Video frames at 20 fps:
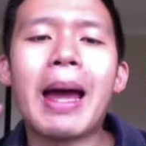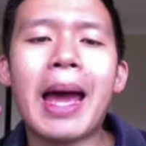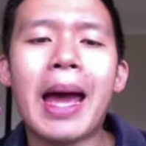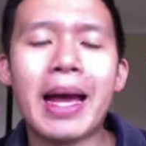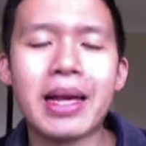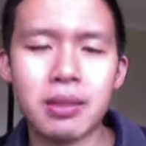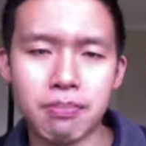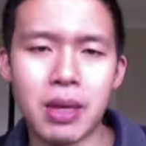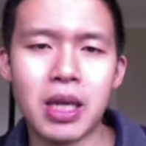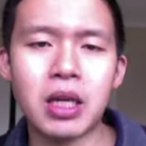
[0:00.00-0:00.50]

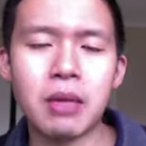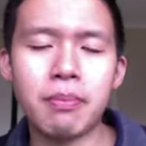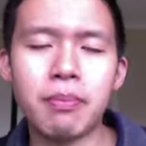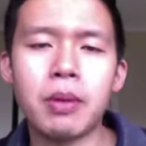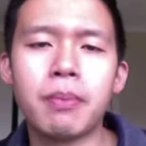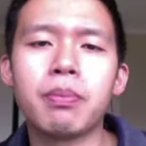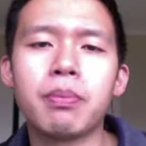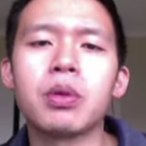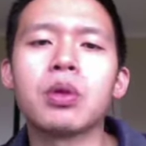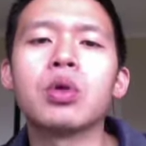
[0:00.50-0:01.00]
as many
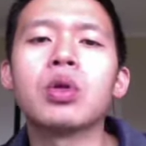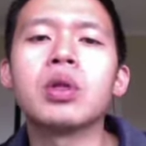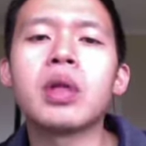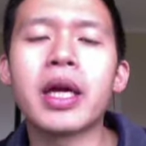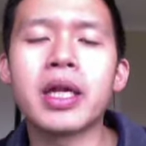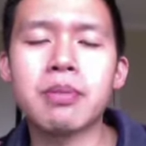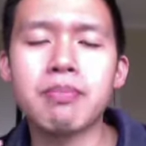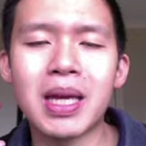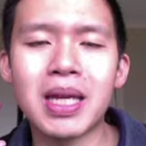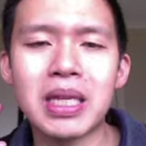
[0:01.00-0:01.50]
people,
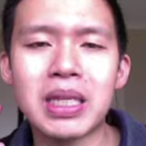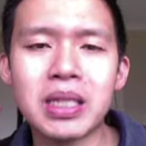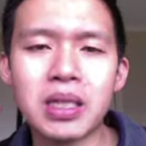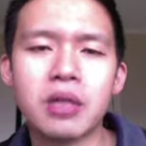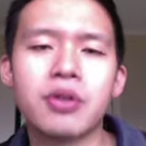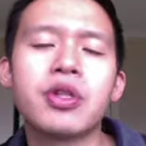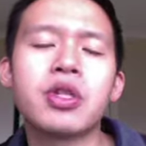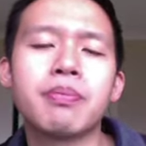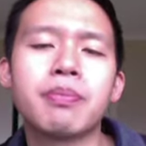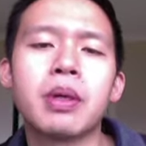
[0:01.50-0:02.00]
as many
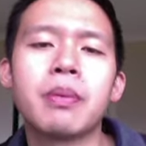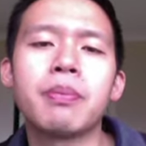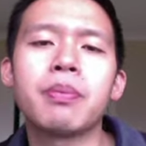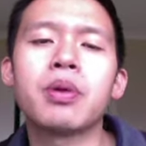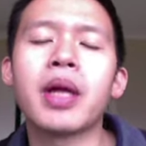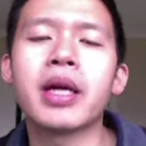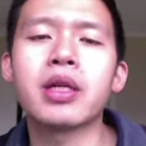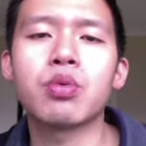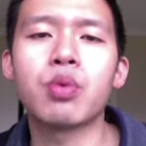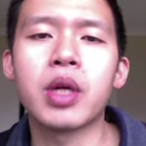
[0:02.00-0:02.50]
serious people
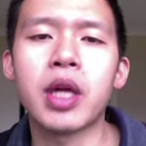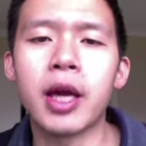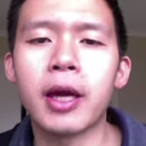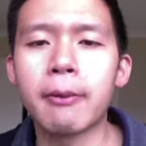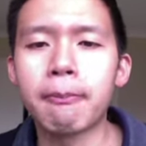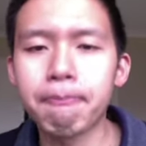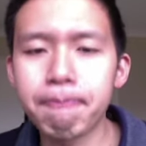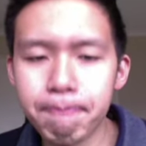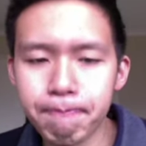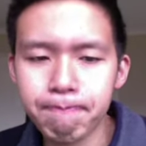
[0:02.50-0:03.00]
as we can.
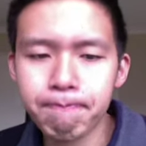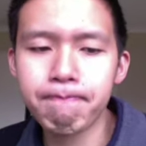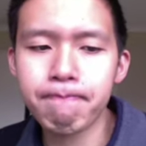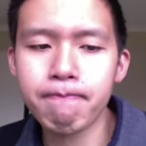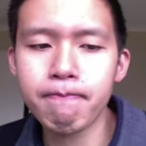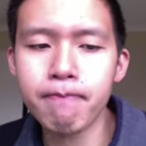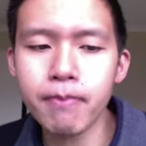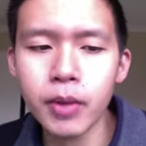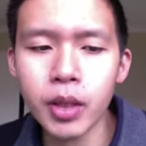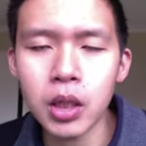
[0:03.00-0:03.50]

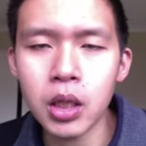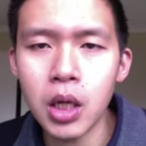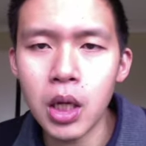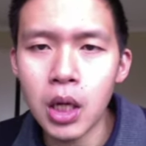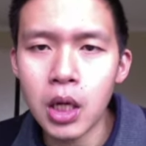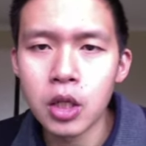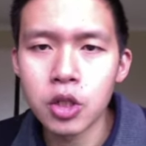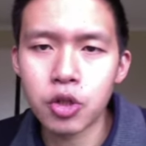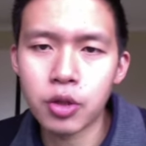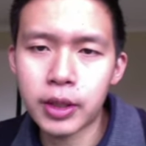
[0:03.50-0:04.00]

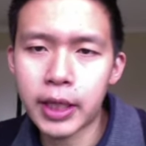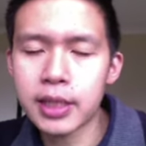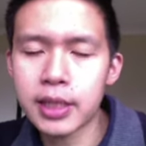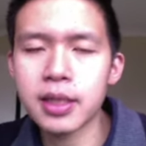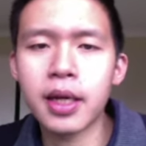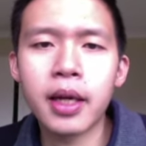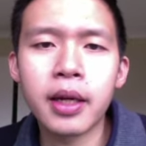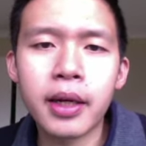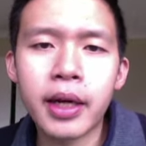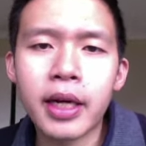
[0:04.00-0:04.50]
So thanks
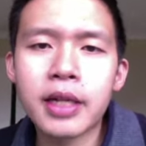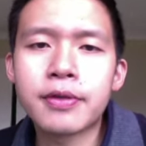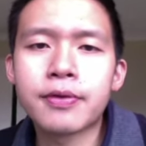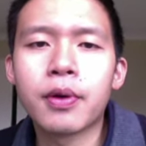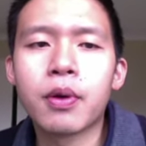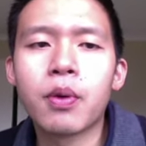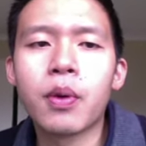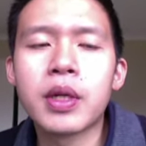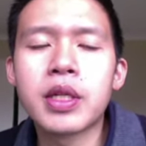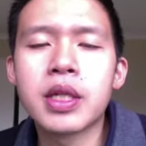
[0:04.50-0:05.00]
again guys for
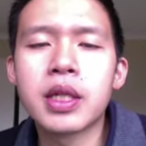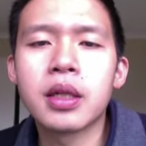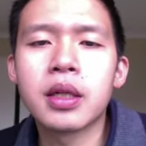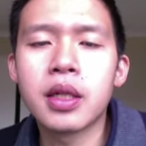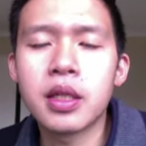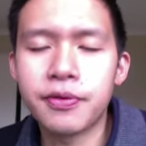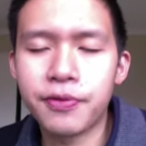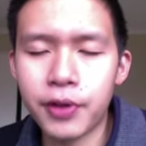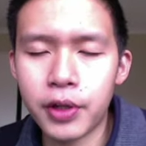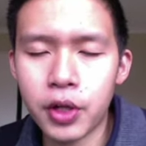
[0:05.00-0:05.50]
watching
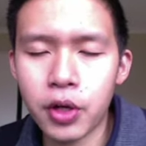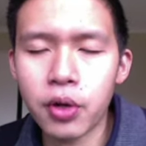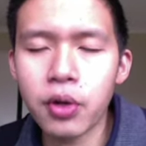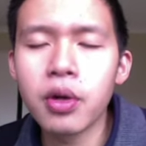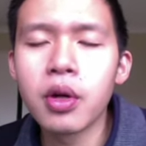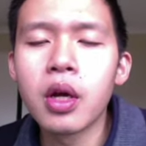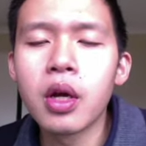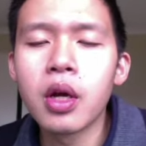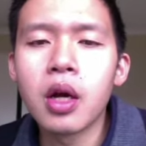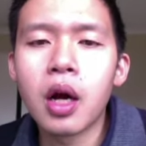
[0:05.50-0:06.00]
this video.
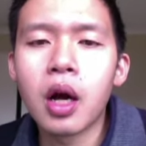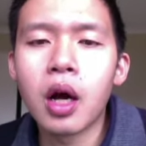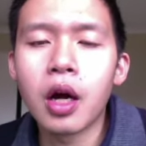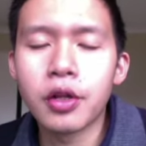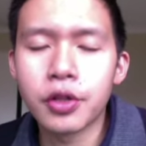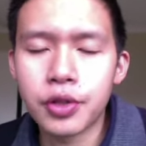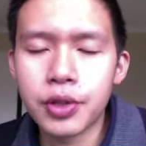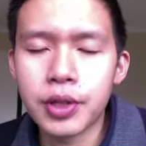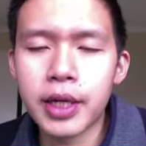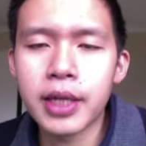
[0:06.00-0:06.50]
I'll
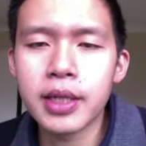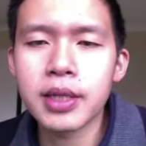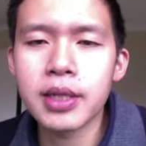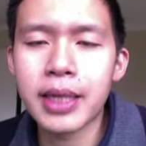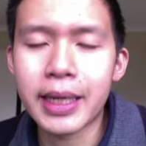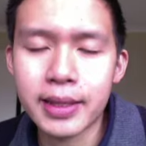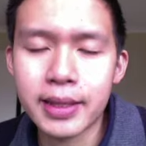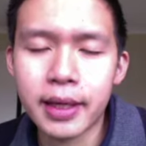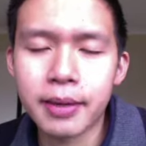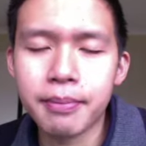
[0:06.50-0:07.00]
see you guys
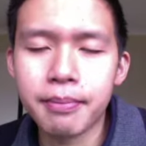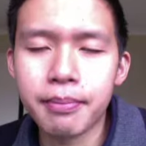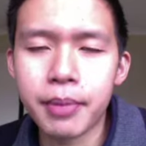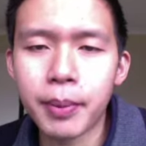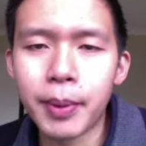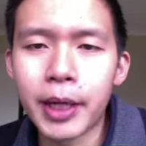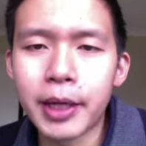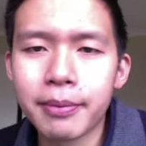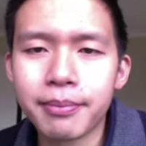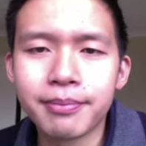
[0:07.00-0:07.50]
next time. Bye
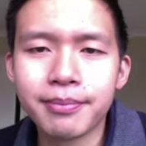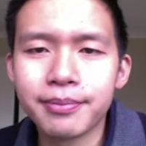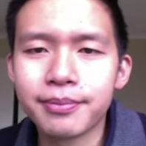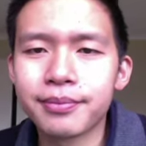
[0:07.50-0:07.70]
bye.